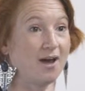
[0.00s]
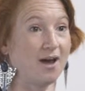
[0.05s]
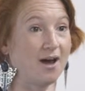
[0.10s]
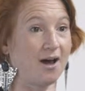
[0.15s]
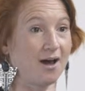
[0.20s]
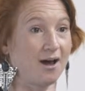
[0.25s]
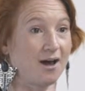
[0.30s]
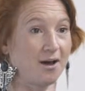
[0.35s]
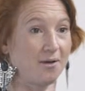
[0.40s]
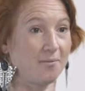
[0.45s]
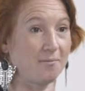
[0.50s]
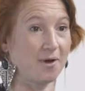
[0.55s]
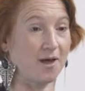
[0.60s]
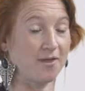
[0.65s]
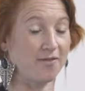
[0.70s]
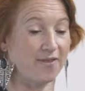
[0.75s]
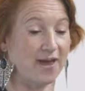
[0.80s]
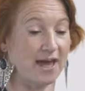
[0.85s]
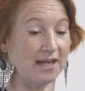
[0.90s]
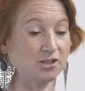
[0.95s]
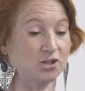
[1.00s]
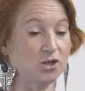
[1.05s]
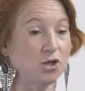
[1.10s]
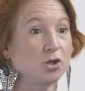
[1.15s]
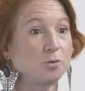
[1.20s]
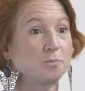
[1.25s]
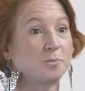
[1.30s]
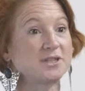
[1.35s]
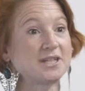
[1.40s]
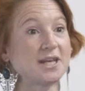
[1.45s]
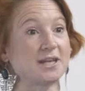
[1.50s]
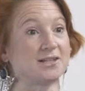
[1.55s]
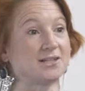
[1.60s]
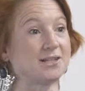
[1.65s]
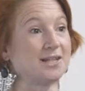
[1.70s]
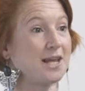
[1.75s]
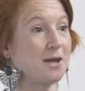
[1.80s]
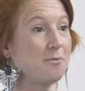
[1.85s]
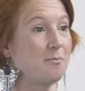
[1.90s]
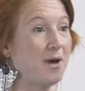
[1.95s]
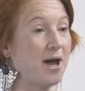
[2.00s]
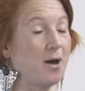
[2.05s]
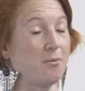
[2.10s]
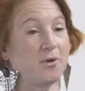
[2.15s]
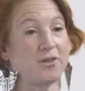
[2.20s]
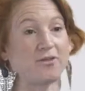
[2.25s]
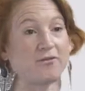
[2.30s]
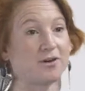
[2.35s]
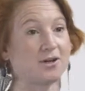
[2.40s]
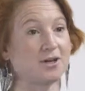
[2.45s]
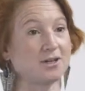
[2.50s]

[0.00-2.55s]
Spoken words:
that could potentially impact whether a